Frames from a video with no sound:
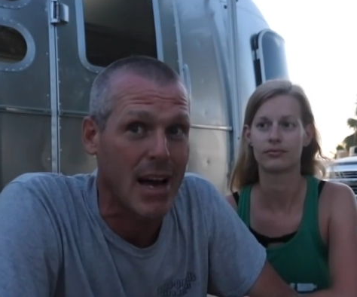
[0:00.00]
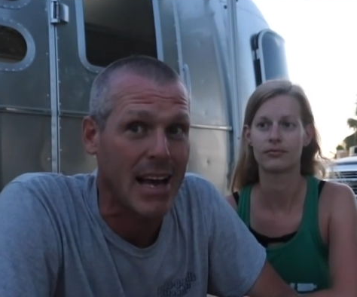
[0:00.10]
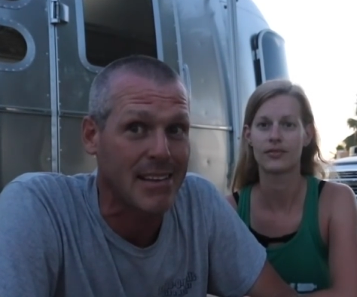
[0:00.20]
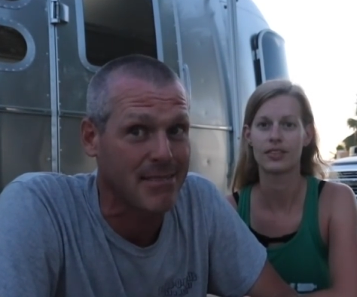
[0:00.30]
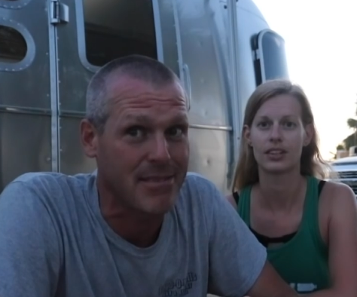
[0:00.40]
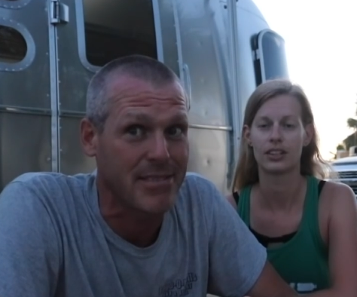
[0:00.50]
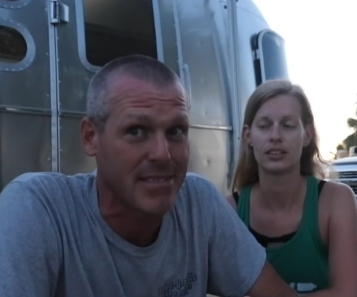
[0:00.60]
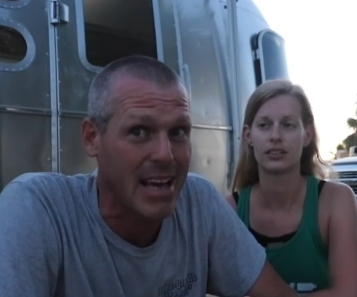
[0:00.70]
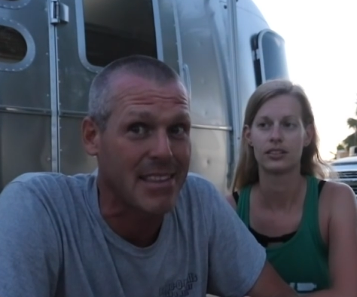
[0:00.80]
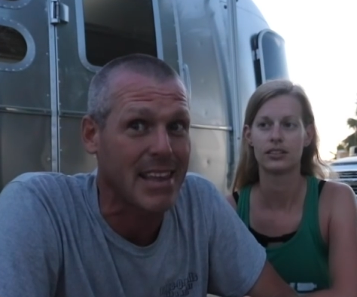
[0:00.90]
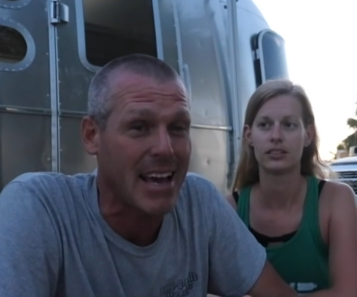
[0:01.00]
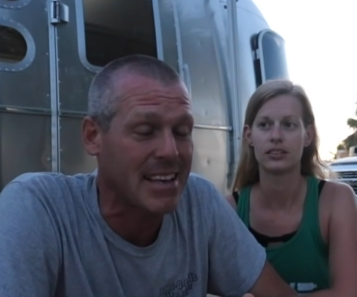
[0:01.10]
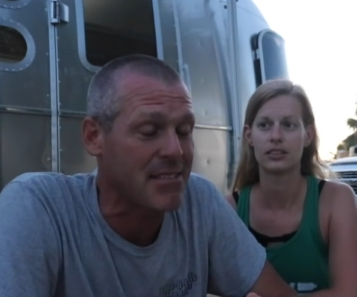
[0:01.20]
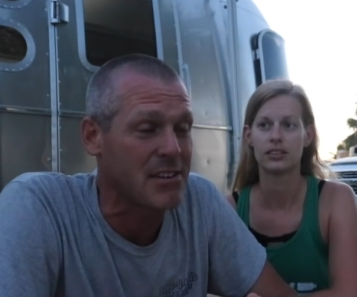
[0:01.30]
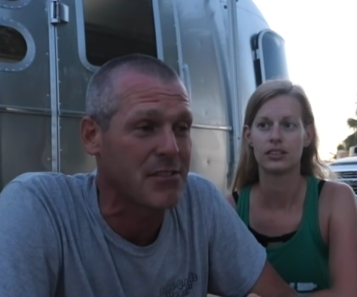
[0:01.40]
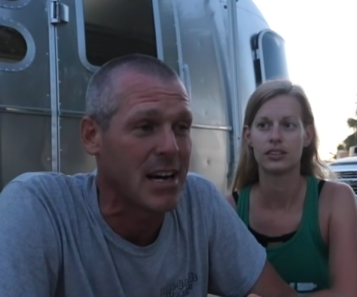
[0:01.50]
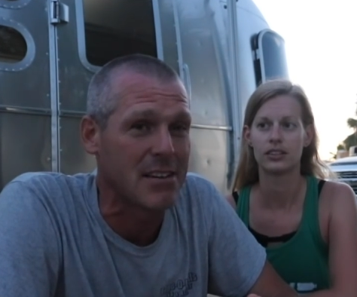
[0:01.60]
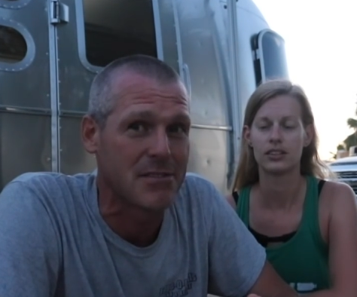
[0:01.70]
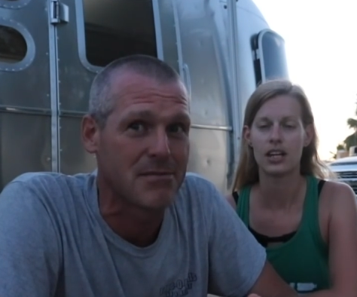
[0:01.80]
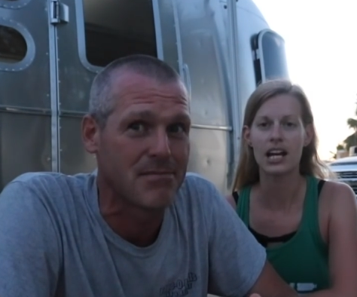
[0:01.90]
Speaker 1: I think I'd give it a
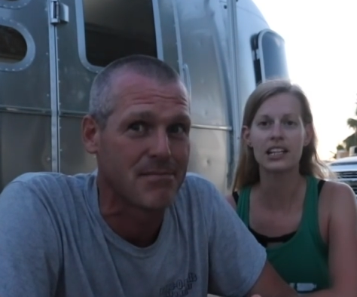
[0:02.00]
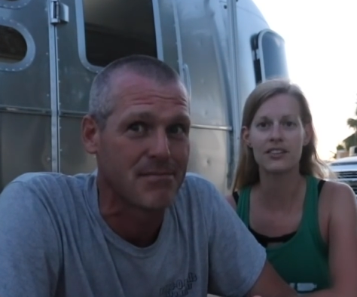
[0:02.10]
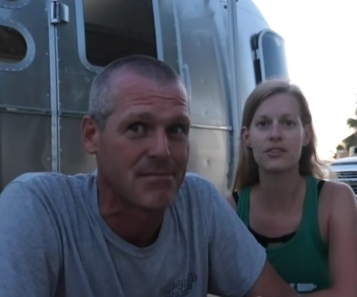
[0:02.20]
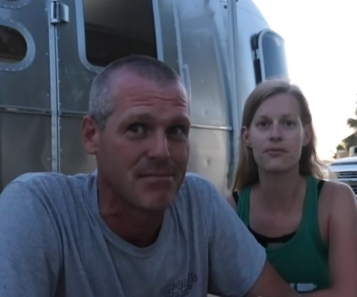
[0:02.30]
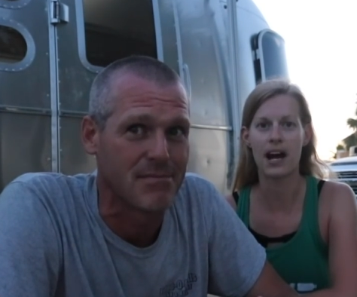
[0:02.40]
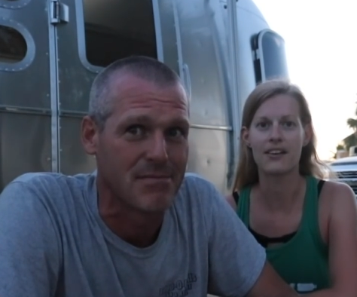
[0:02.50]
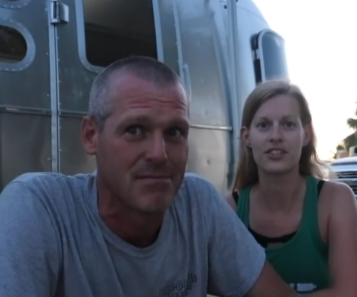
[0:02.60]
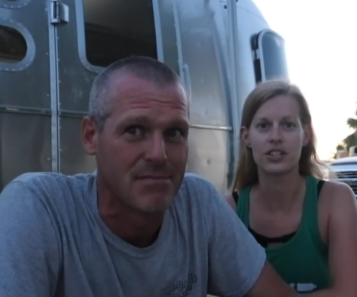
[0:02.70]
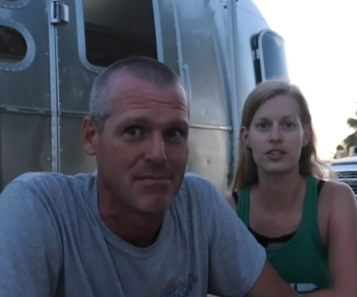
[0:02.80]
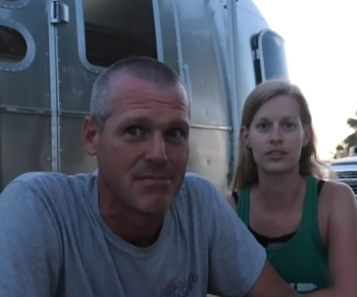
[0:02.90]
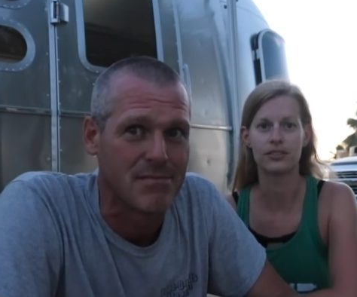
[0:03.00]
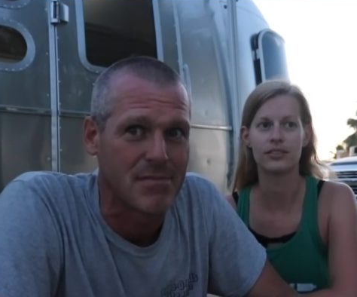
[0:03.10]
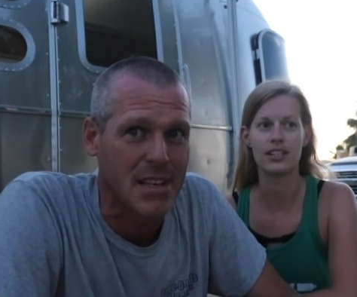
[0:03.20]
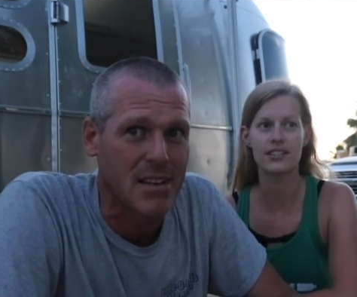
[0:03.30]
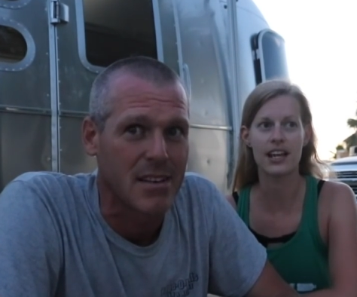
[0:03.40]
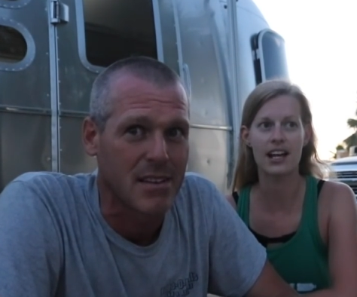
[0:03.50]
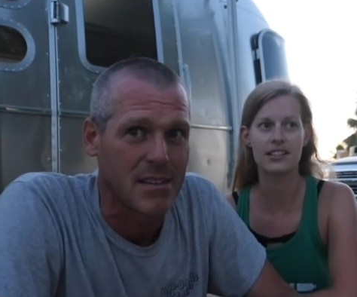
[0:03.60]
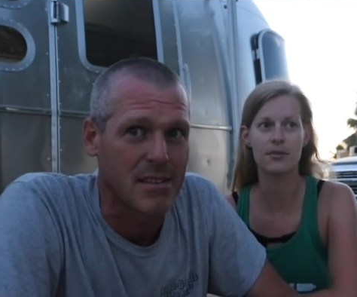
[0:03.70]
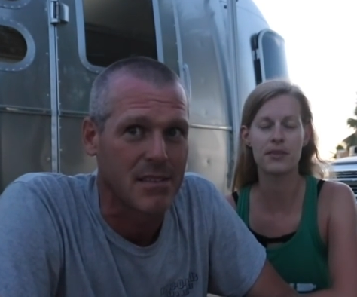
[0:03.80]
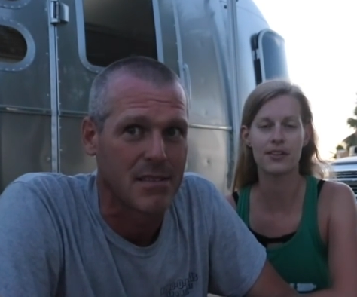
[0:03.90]
5.
Speaker 2: I'd give it a 5 too. It's
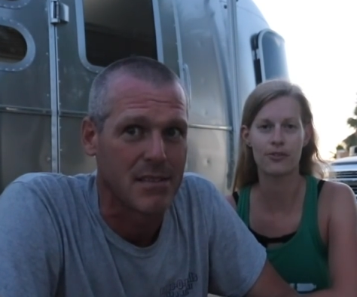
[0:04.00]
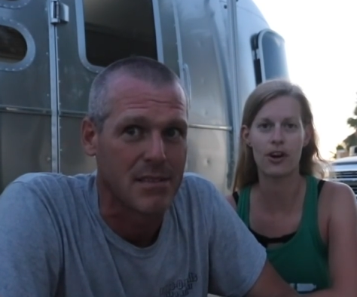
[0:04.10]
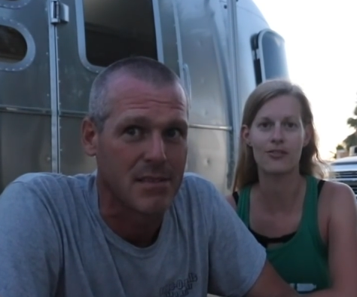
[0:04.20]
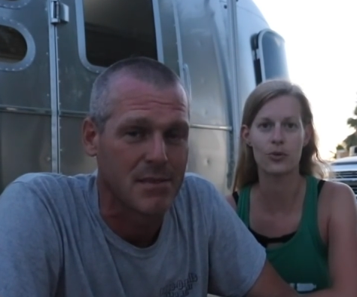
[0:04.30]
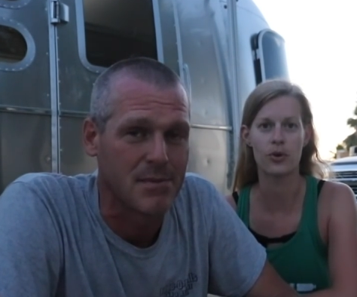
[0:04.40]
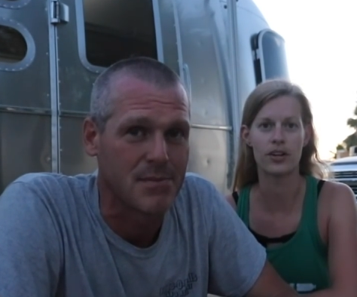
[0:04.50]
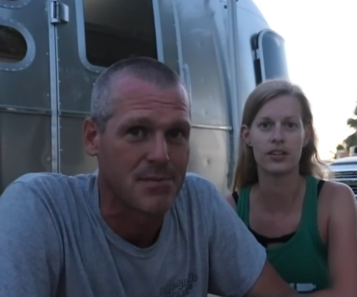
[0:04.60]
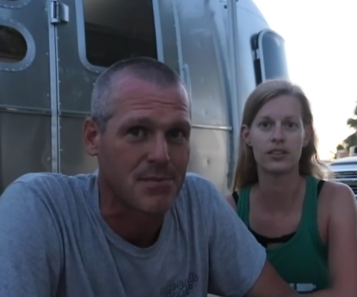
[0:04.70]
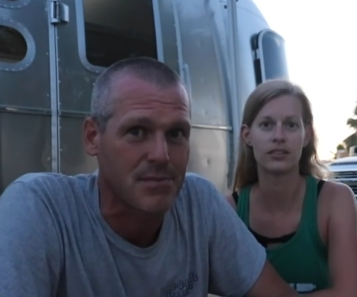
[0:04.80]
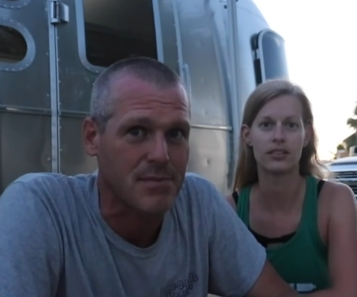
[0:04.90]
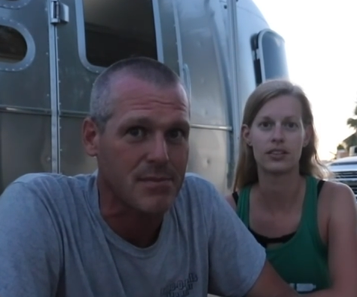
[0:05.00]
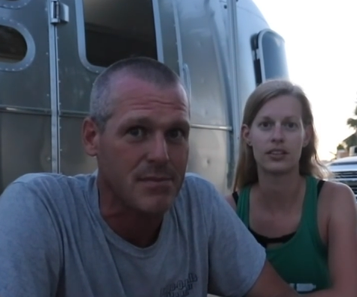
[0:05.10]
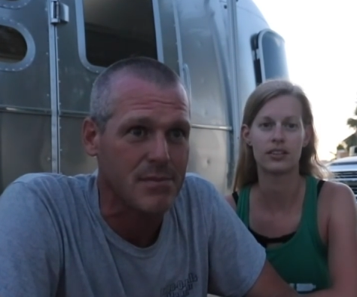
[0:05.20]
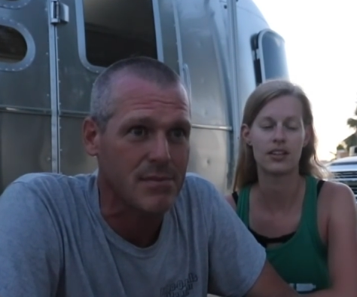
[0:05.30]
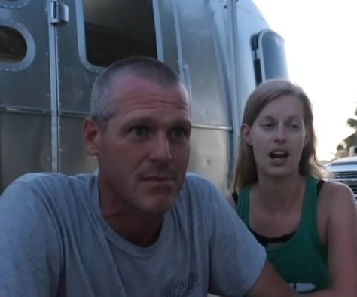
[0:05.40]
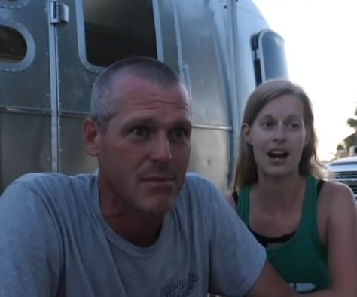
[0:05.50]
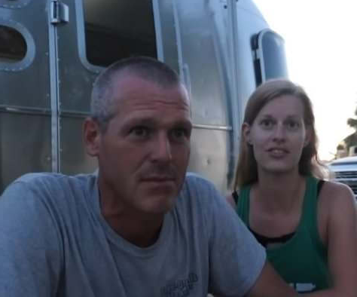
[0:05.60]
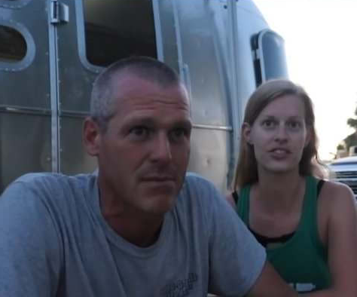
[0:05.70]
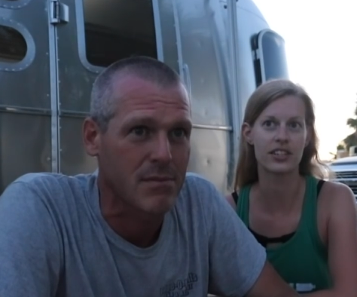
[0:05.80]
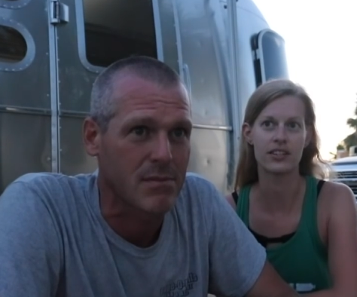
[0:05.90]
got something for everyone.
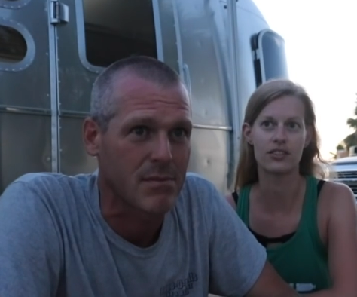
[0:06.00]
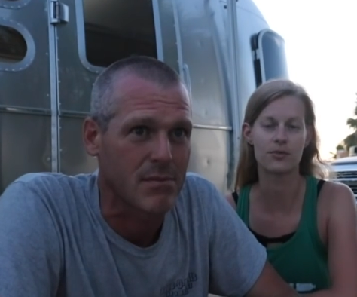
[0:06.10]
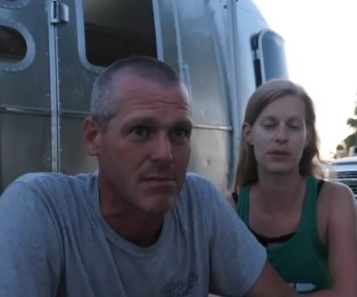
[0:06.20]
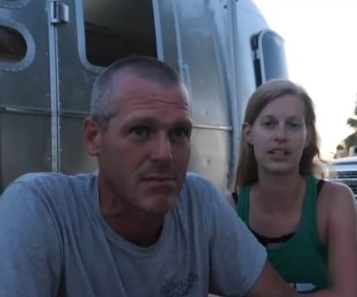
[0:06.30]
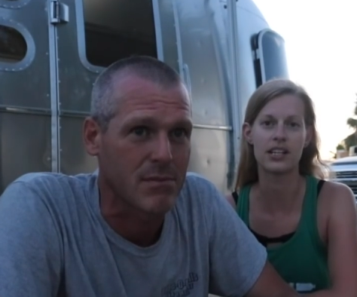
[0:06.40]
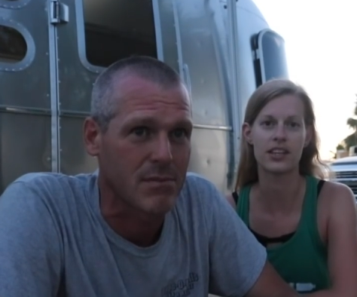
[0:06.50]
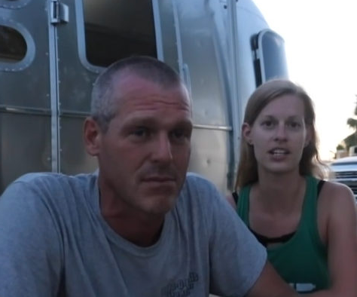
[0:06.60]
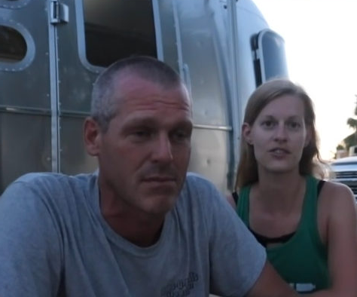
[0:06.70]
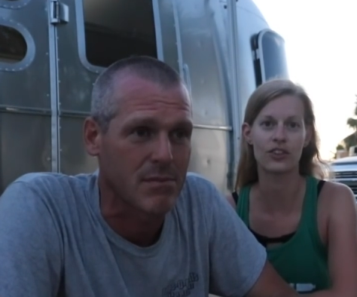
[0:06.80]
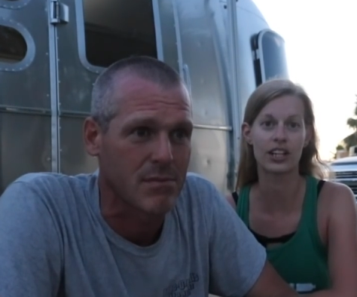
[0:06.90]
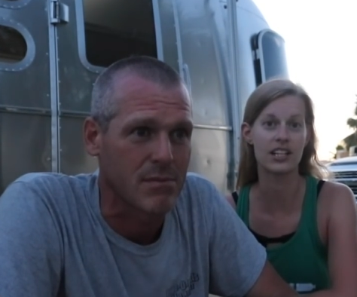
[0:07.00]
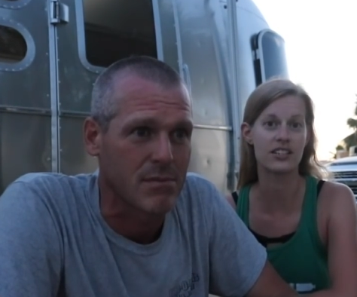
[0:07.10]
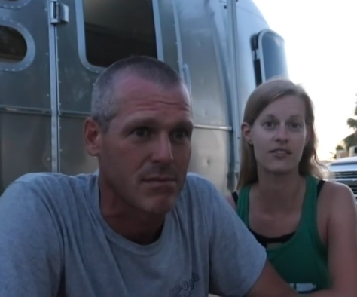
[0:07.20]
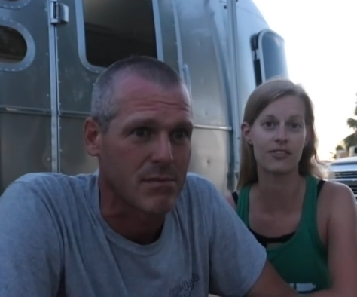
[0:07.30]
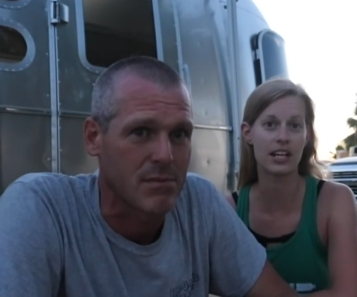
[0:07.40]
Obviously there's plenty of things for kids and